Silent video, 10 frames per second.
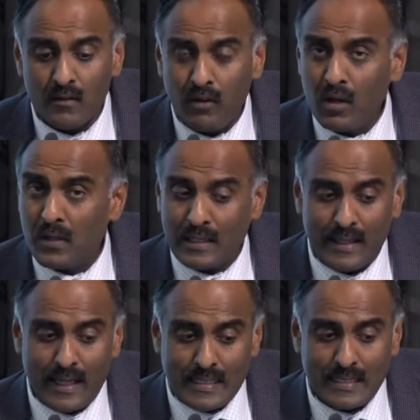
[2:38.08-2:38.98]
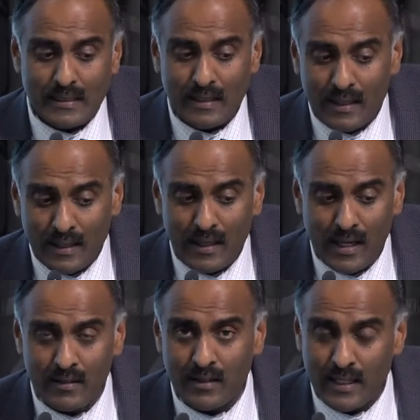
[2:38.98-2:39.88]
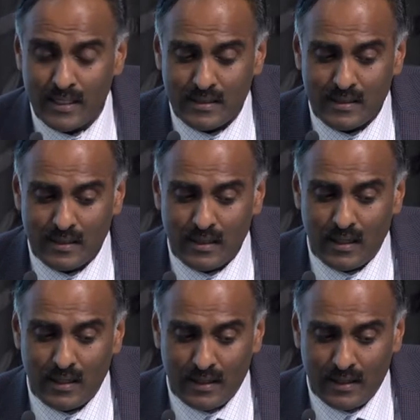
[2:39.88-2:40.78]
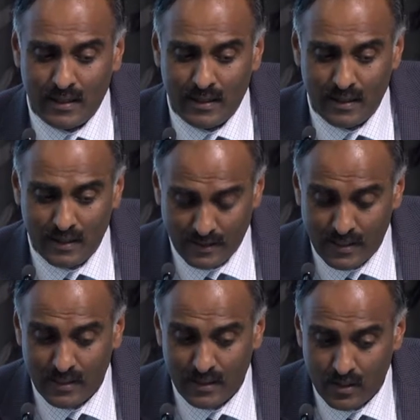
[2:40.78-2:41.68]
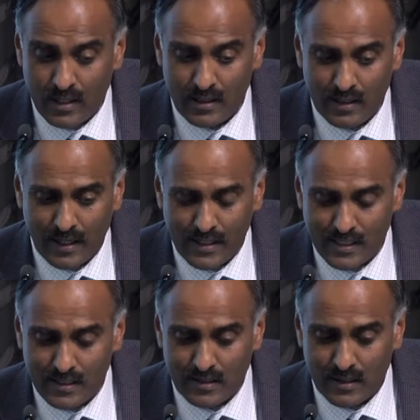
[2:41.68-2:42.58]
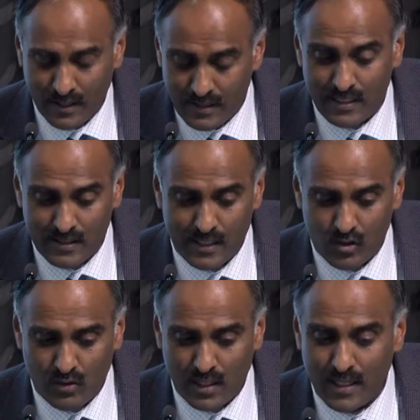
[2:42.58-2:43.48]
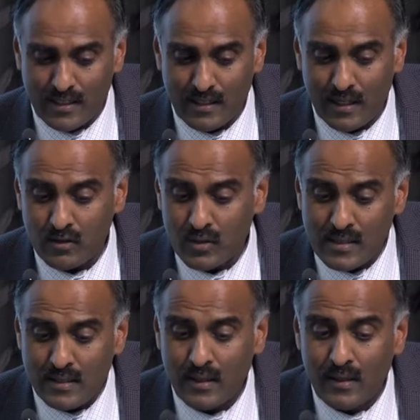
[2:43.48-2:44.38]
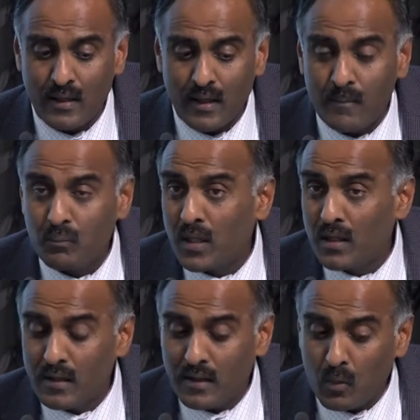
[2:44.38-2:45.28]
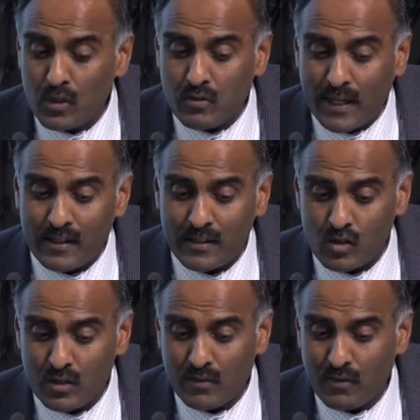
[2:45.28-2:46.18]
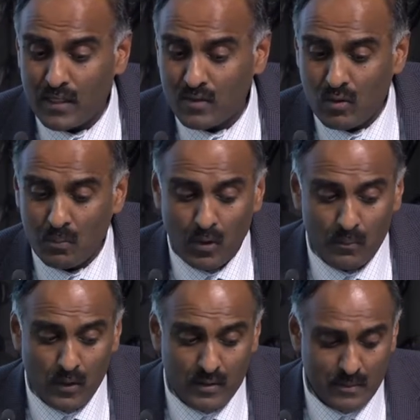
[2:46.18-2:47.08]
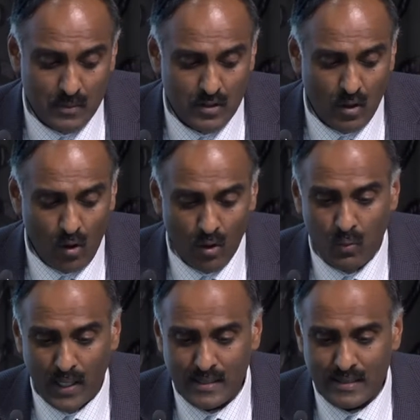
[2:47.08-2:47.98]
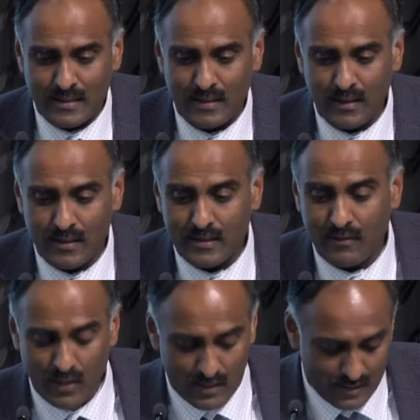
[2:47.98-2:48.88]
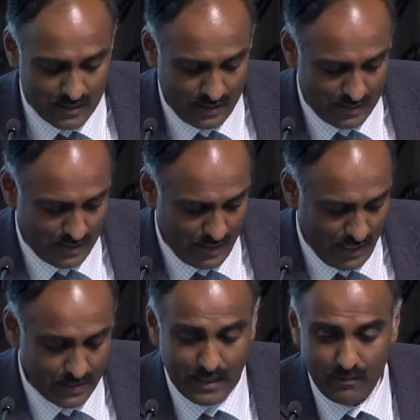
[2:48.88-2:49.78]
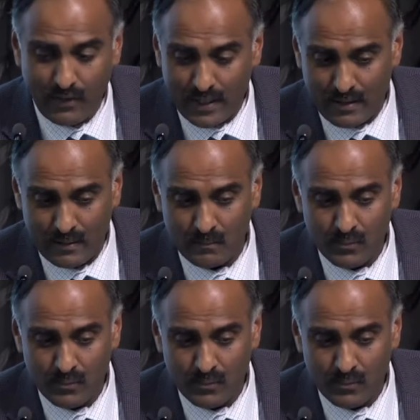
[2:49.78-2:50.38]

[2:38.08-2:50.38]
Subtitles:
Following that, in the late 19th century and 1800s, there was recognition that venous thromboembolism is always a severe disease and fatal.